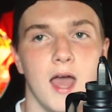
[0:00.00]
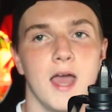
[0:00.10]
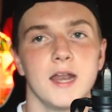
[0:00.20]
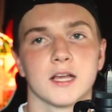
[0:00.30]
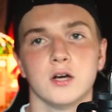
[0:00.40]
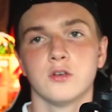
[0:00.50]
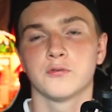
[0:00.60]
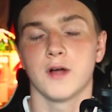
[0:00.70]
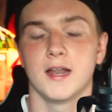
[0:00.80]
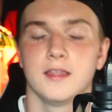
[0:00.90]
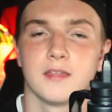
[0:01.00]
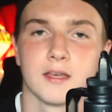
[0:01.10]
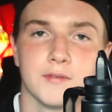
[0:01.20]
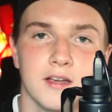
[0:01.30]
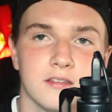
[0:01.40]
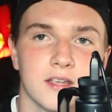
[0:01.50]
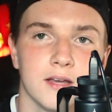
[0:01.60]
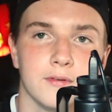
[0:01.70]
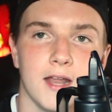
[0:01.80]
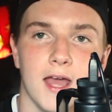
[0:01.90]
And it goes for anything. If you guys think
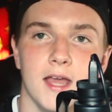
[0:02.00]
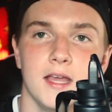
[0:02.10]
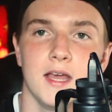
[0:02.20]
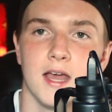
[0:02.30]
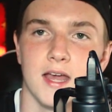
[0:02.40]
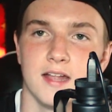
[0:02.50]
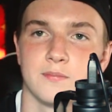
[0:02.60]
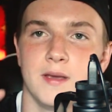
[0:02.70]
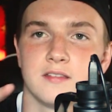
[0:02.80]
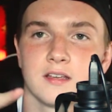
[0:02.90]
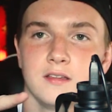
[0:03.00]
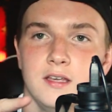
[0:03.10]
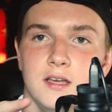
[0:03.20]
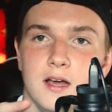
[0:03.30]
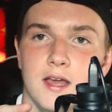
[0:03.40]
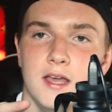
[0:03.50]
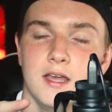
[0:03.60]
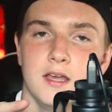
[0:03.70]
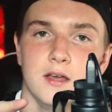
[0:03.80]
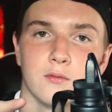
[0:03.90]
of an A, it's basically
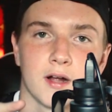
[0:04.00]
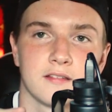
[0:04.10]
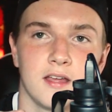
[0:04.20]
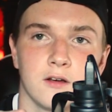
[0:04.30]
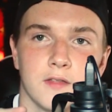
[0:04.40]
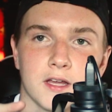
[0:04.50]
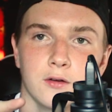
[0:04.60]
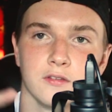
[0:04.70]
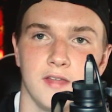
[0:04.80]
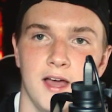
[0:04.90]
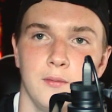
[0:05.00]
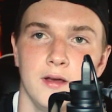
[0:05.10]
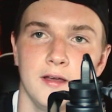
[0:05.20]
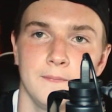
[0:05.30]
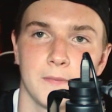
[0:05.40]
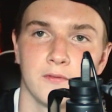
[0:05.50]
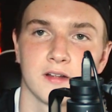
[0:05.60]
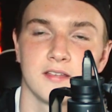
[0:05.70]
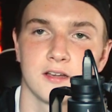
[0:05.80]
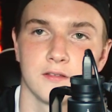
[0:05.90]
a rectangle that goes that way, a
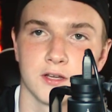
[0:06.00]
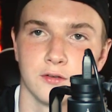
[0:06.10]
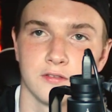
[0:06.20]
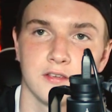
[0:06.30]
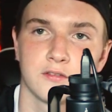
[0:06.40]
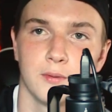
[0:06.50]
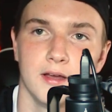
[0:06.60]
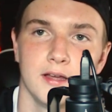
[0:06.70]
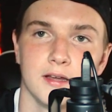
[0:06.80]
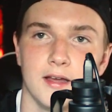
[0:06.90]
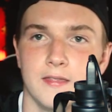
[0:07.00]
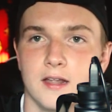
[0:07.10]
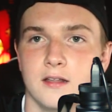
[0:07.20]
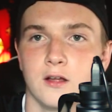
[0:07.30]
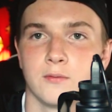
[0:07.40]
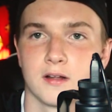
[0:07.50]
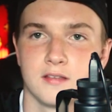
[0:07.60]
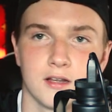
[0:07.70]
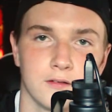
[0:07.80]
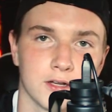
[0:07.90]
rectangle that goes this way, and then another
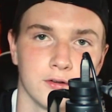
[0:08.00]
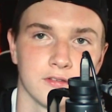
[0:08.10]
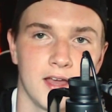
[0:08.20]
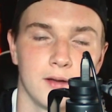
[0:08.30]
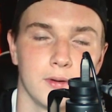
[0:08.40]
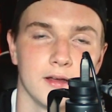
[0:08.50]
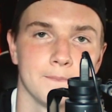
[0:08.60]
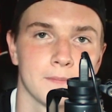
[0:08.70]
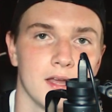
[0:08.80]
rectangle that goes that way.